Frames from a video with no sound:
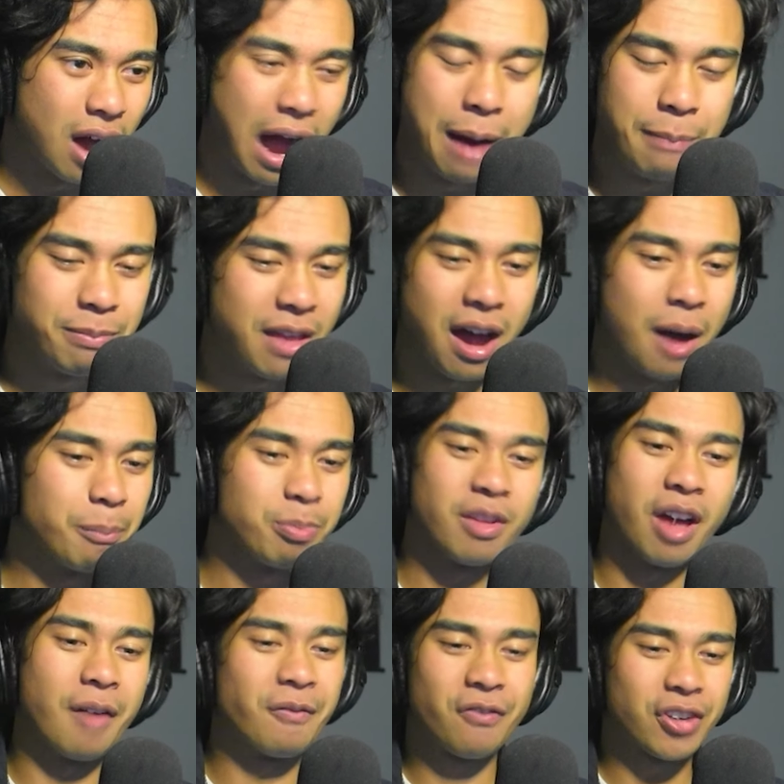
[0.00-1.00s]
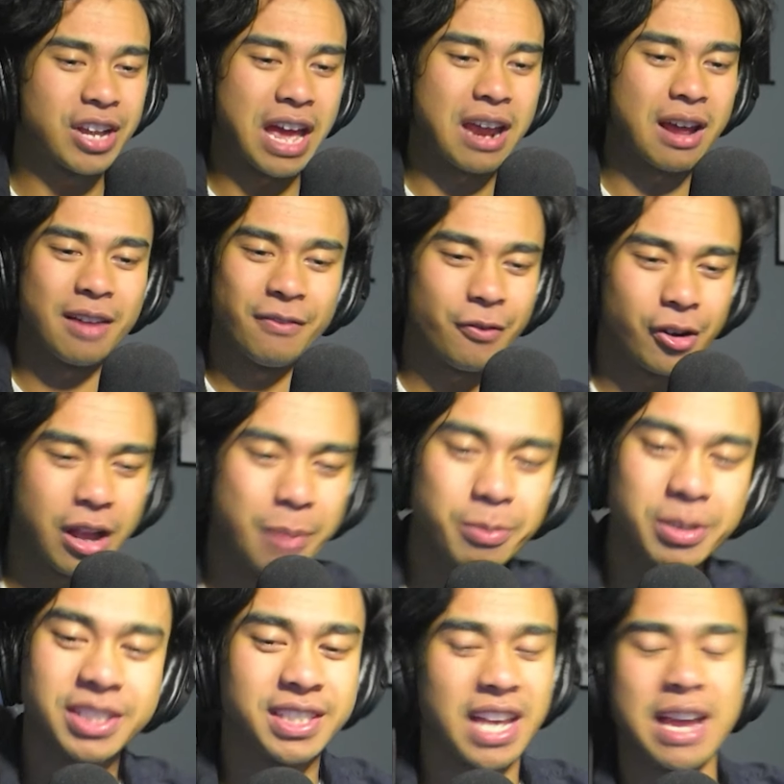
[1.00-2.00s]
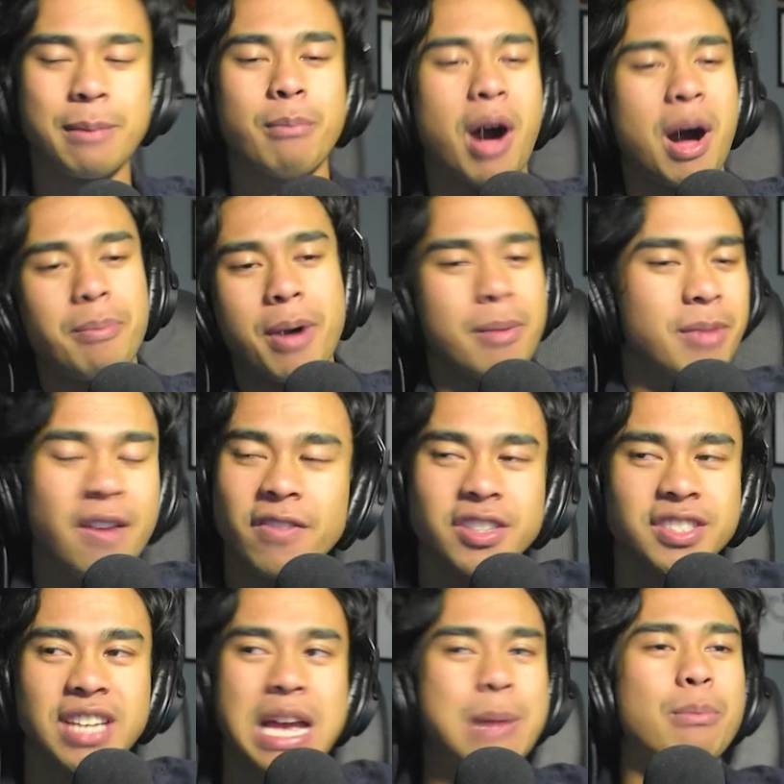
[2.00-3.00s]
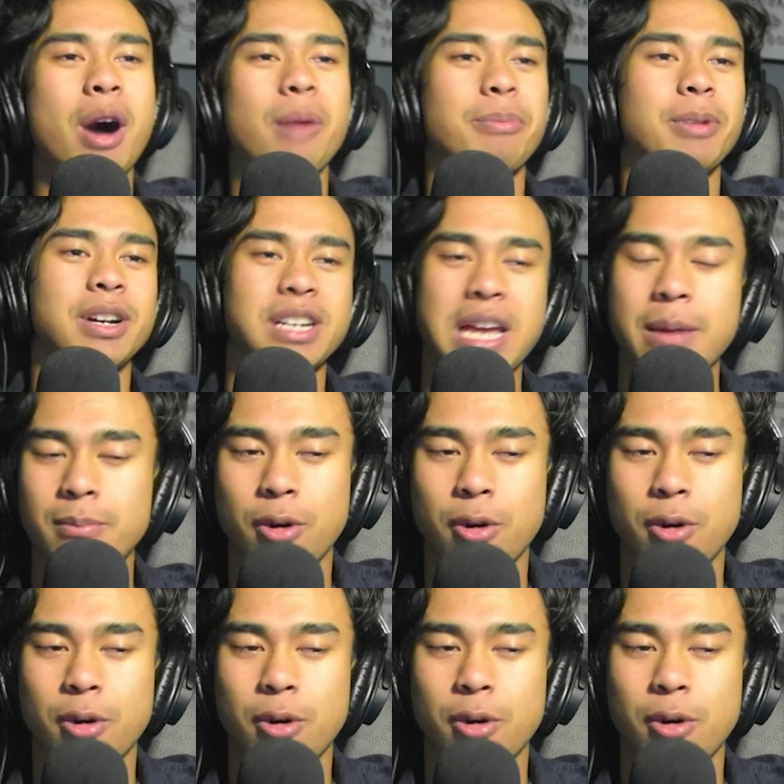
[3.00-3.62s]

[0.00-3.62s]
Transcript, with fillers: I'm I'm I'm forget forget me saying Mappa. I'm never saying Mappa again,